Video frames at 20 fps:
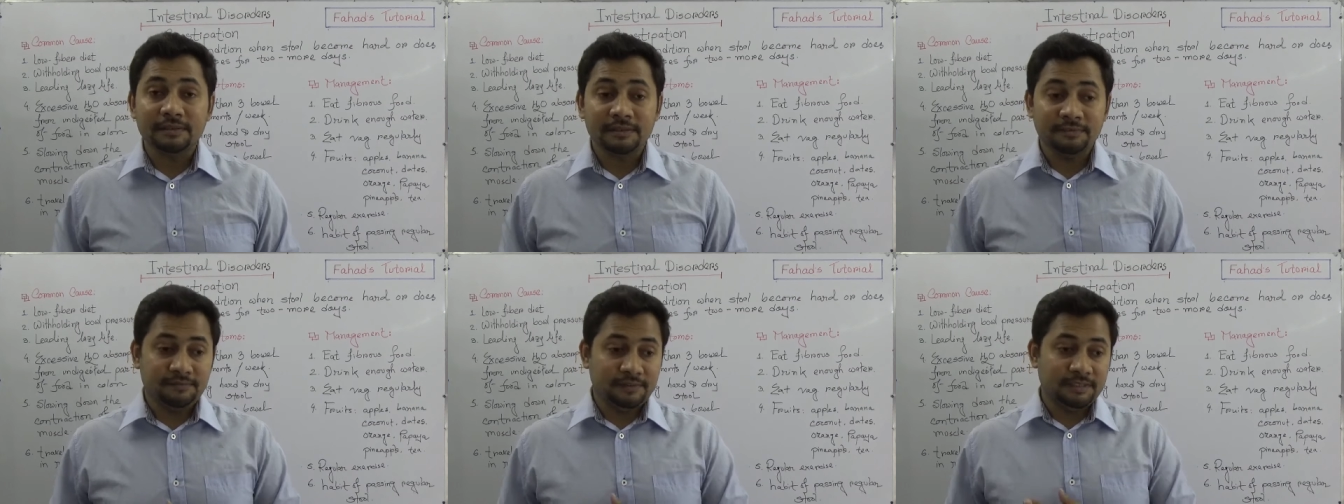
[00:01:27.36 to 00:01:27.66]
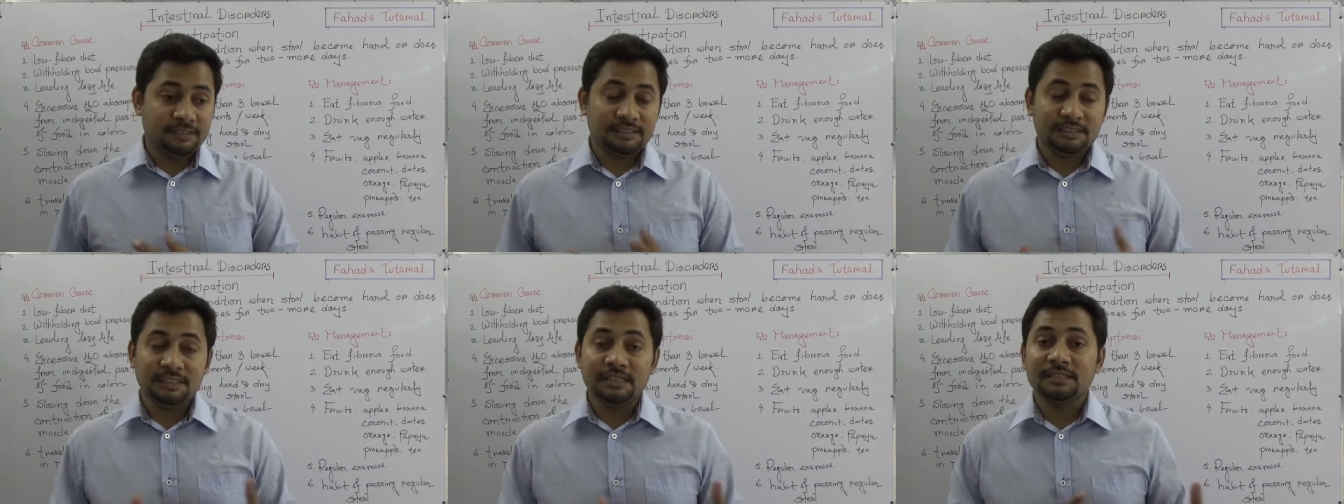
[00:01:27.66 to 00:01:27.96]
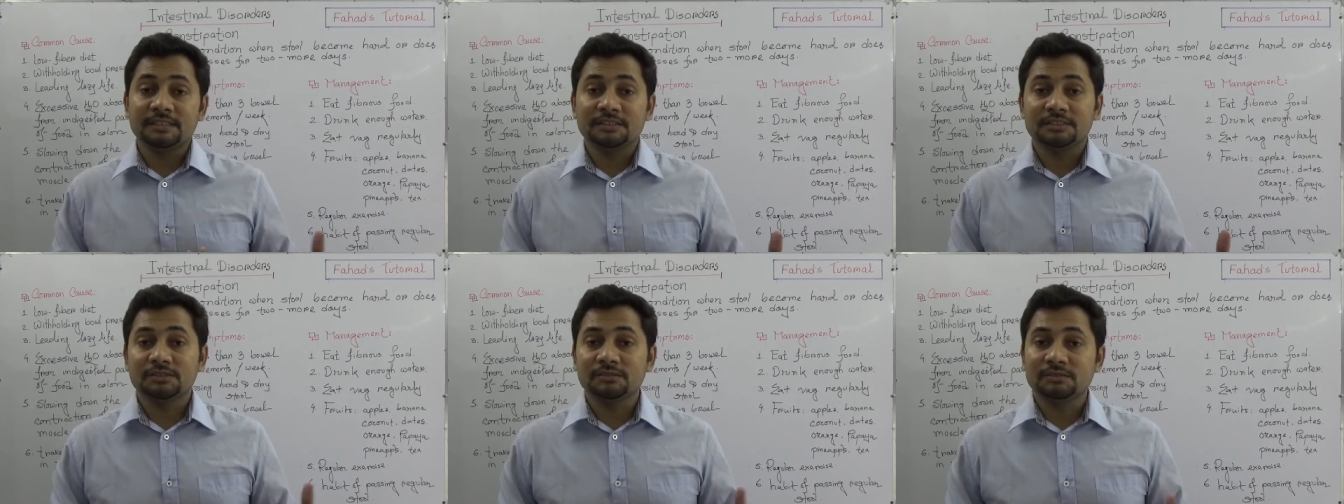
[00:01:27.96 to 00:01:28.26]
if it's
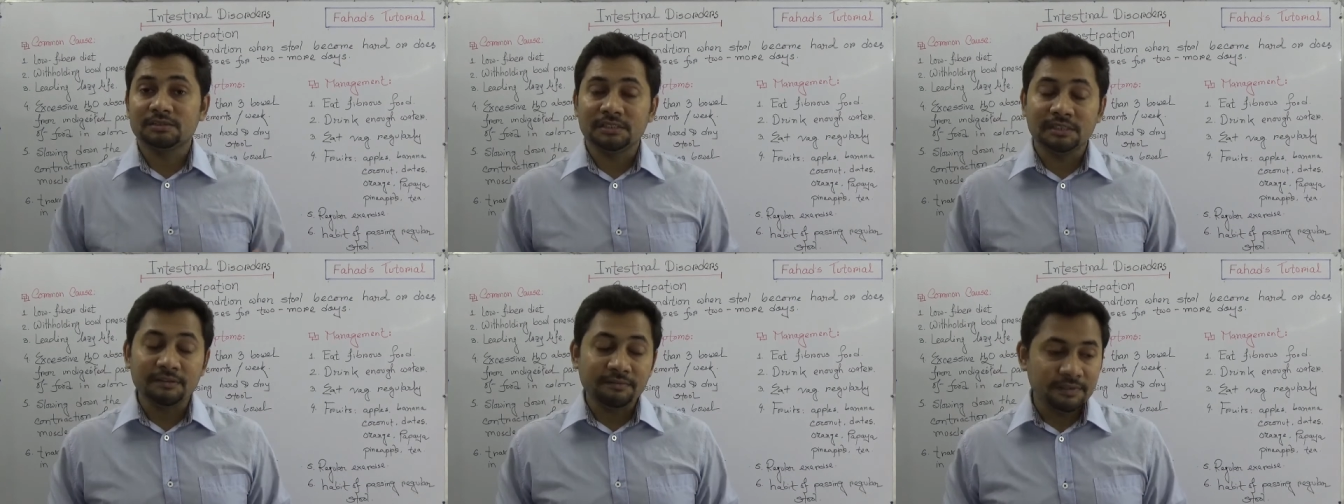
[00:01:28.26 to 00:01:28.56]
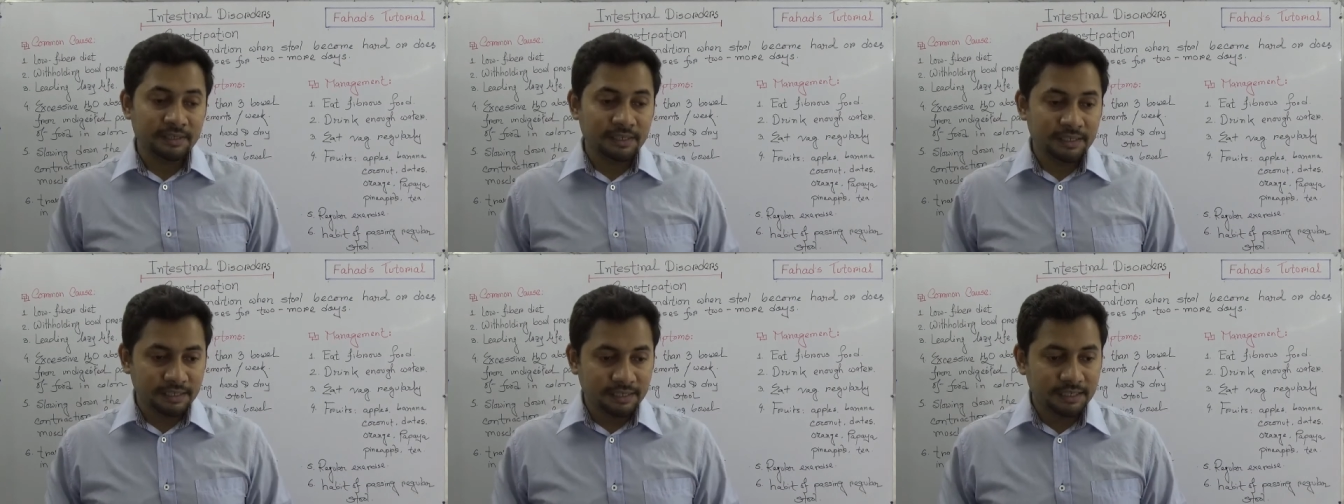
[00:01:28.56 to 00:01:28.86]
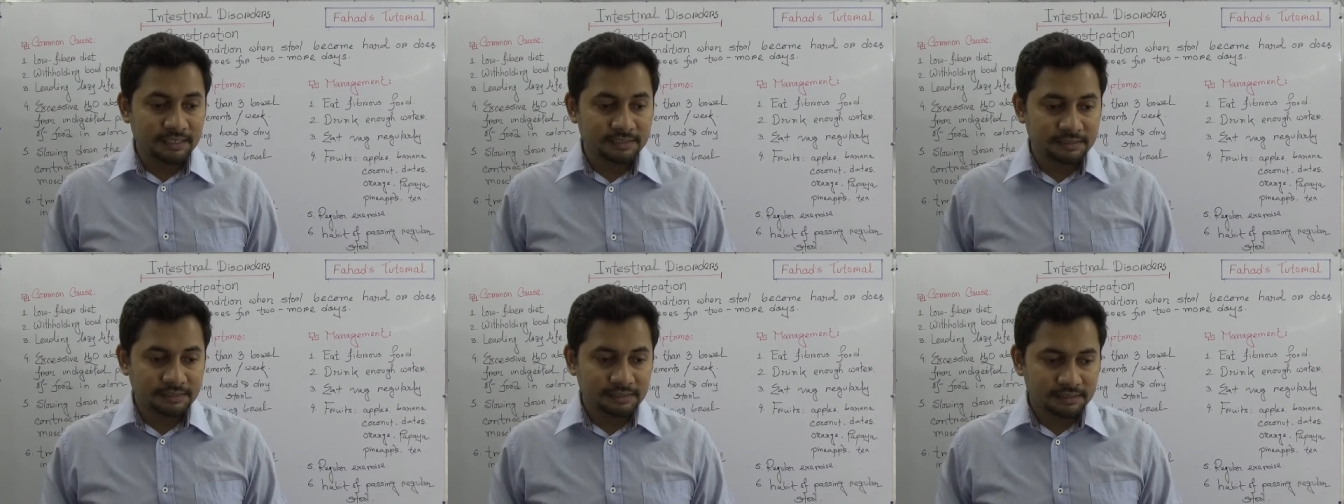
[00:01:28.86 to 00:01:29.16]
getting so severe
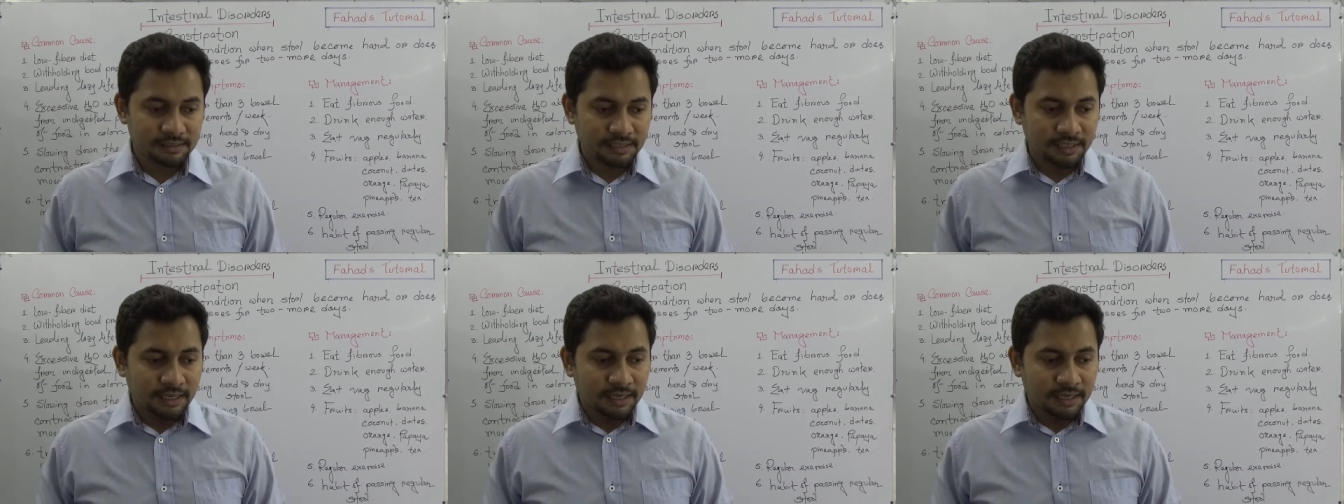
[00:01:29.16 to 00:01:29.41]
cases